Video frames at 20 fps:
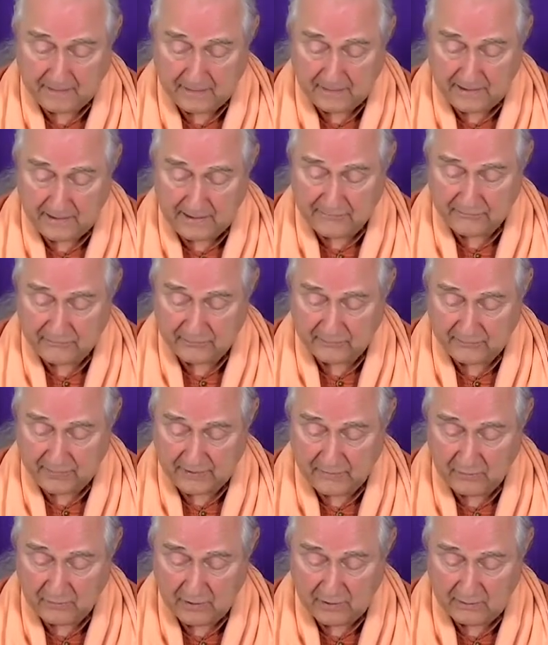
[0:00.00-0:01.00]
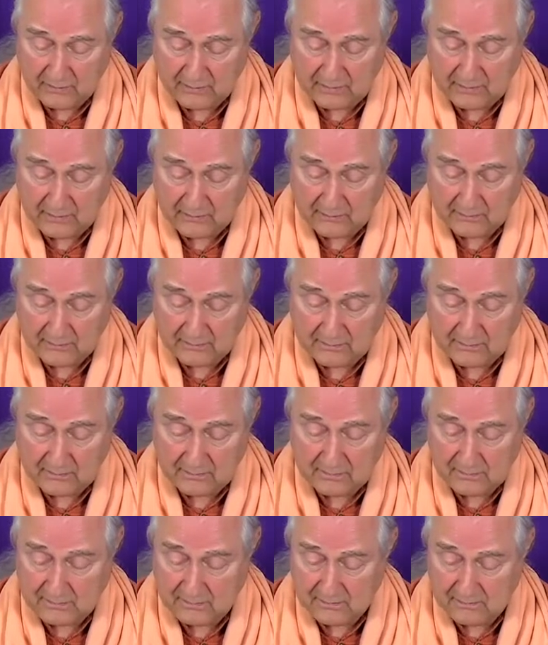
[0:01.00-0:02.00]
After vairagyam,
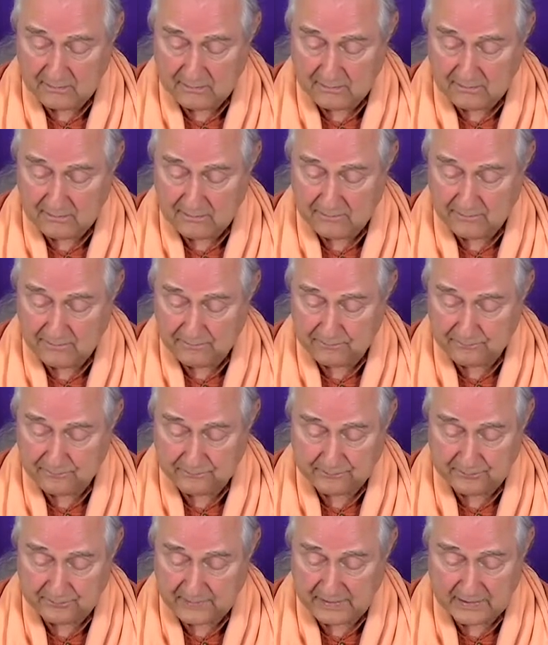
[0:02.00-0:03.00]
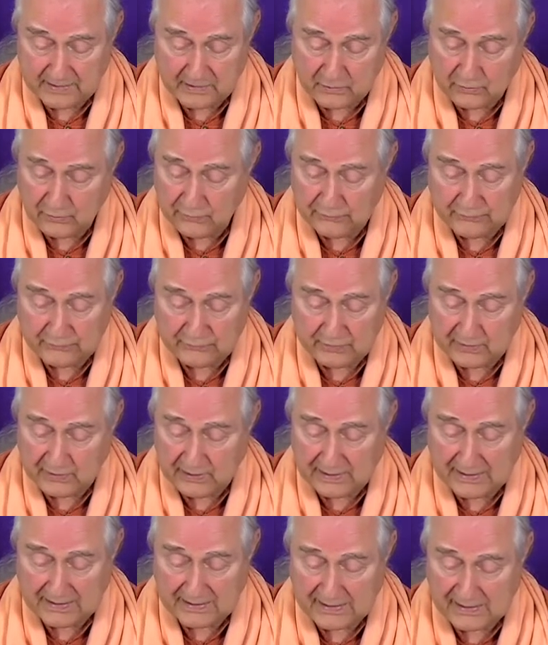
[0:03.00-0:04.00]
he closed the
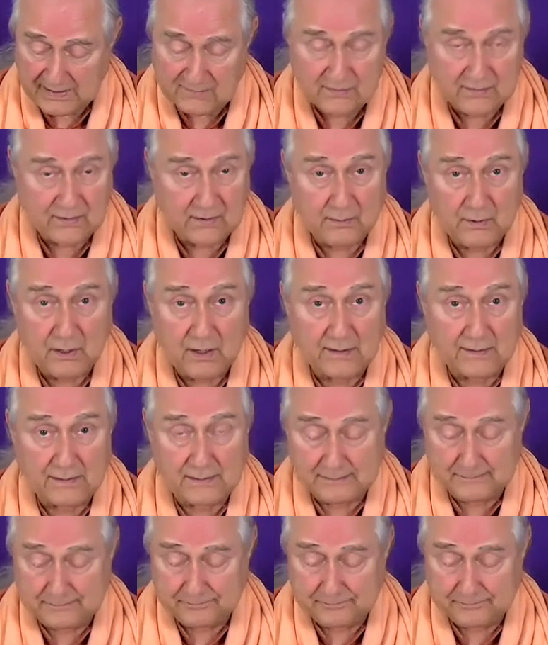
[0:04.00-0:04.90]
9 gates of the body.